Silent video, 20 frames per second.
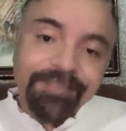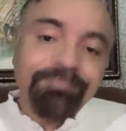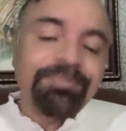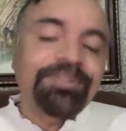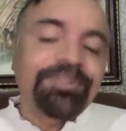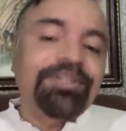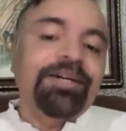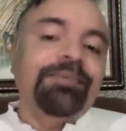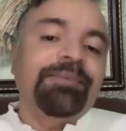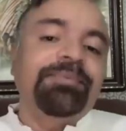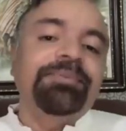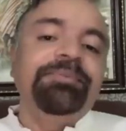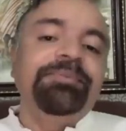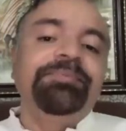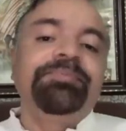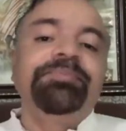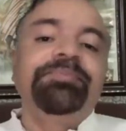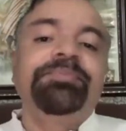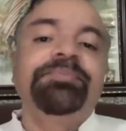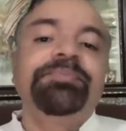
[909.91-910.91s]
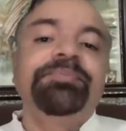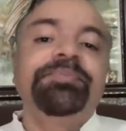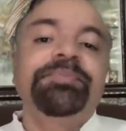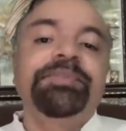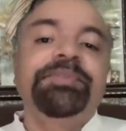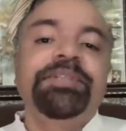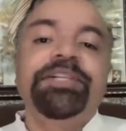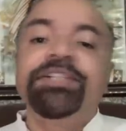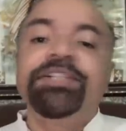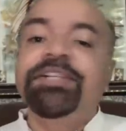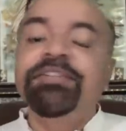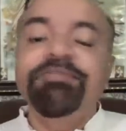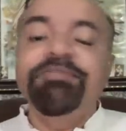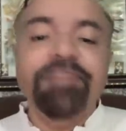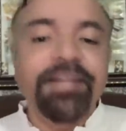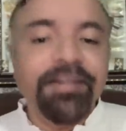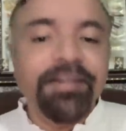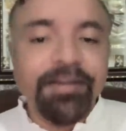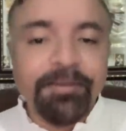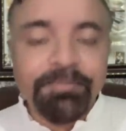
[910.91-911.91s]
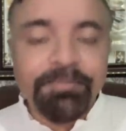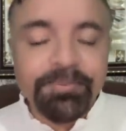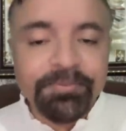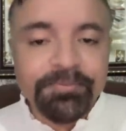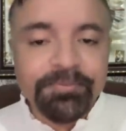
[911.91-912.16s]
in Punjab. It didn't flare up.